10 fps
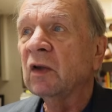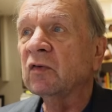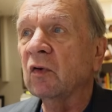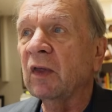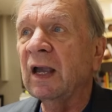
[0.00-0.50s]

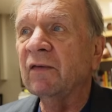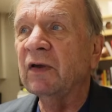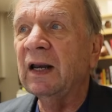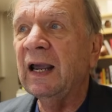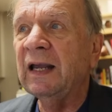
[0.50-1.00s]
so they have
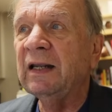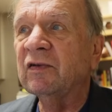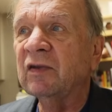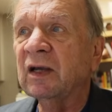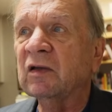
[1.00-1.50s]
an
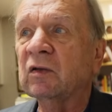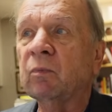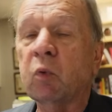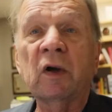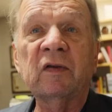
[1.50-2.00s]

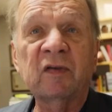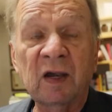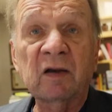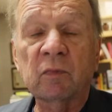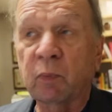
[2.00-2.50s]

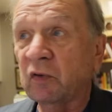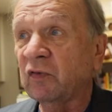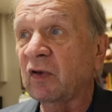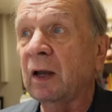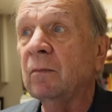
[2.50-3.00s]

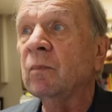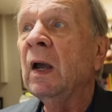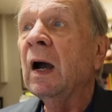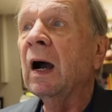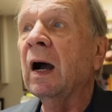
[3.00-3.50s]
86.6%
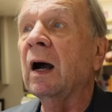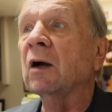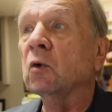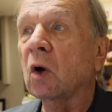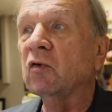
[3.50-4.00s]

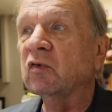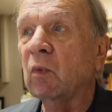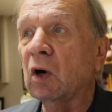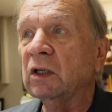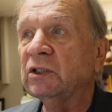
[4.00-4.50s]
uh, gross
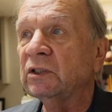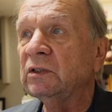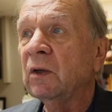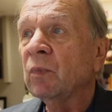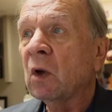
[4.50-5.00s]

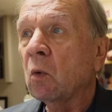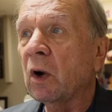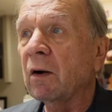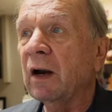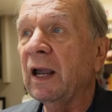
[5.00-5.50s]
margin,
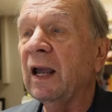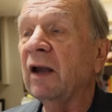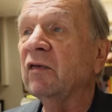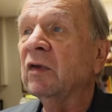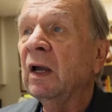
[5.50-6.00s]

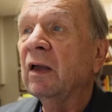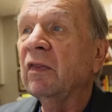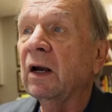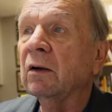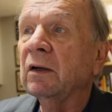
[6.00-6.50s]
whereas
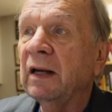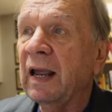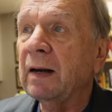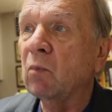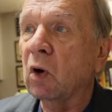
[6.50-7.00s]
their
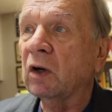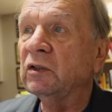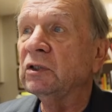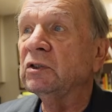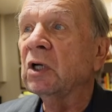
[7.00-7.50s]
net
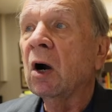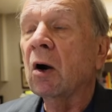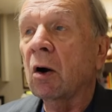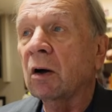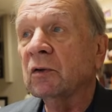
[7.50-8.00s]
margins
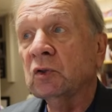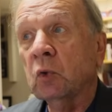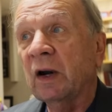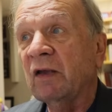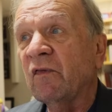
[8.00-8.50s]
are
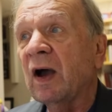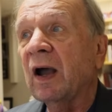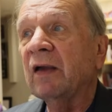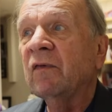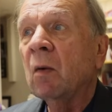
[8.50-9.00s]

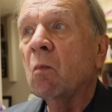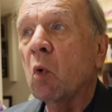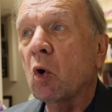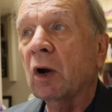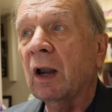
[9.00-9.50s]
25,
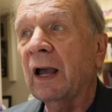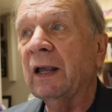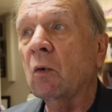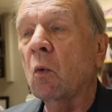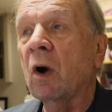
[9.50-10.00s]
more
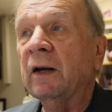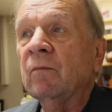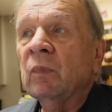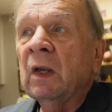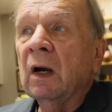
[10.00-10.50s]
like what
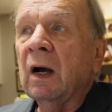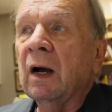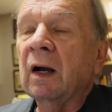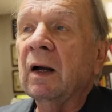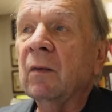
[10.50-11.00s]

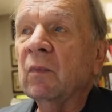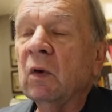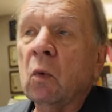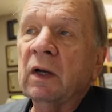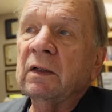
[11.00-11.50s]
um,
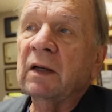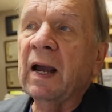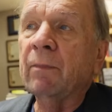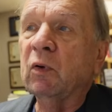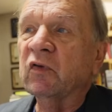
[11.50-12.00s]
what
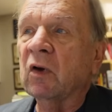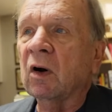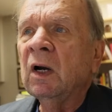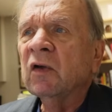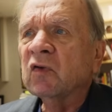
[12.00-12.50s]
apples
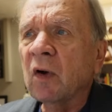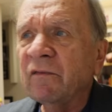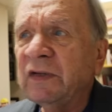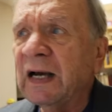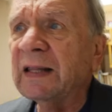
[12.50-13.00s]
are. So
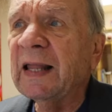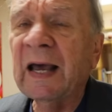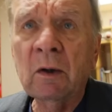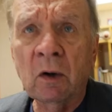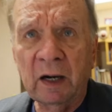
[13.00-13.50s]
I've done
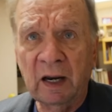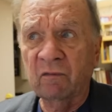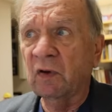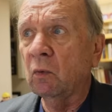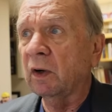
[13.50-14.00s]
that on
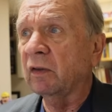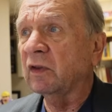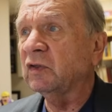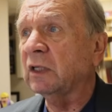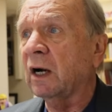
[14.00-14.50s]
every one of
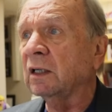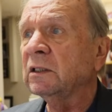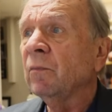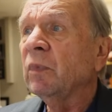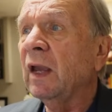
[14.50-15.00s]
the
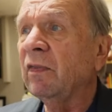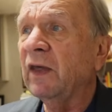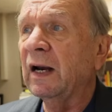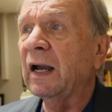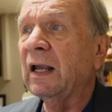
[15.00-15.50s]
stocks. And
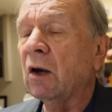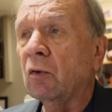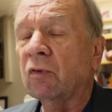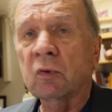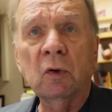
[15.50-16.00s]
then I
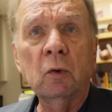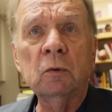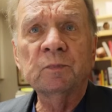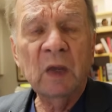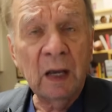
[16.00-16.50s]
go
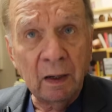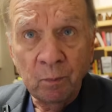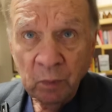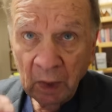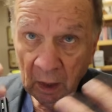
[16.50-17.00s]
through
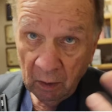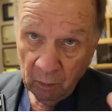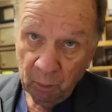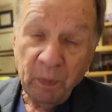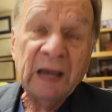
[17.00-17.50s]
and
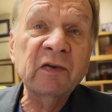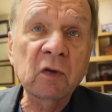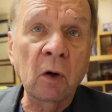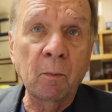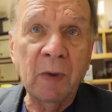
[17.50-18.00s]

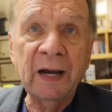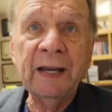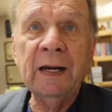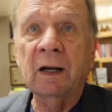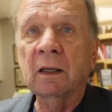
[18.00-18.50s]
based on
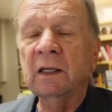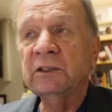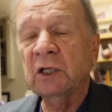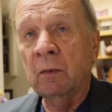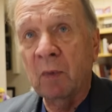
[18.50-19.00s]
my
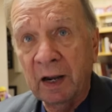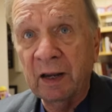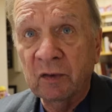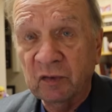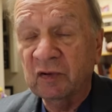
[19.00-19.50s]
knowledge and my
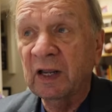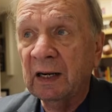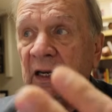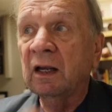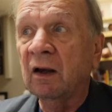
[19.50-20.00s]

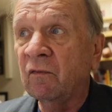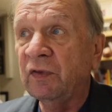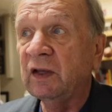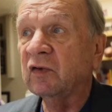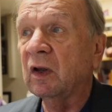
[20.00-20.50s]
understanding
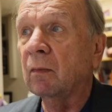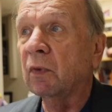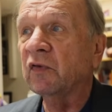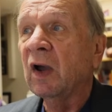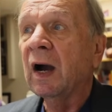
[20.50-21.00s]
of these
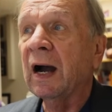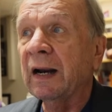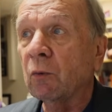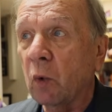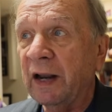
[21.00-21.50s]
numbers,
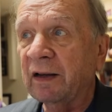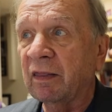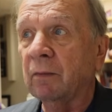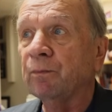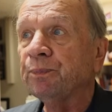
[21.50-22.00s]
I rate
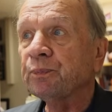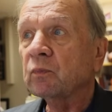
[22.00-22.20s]
them.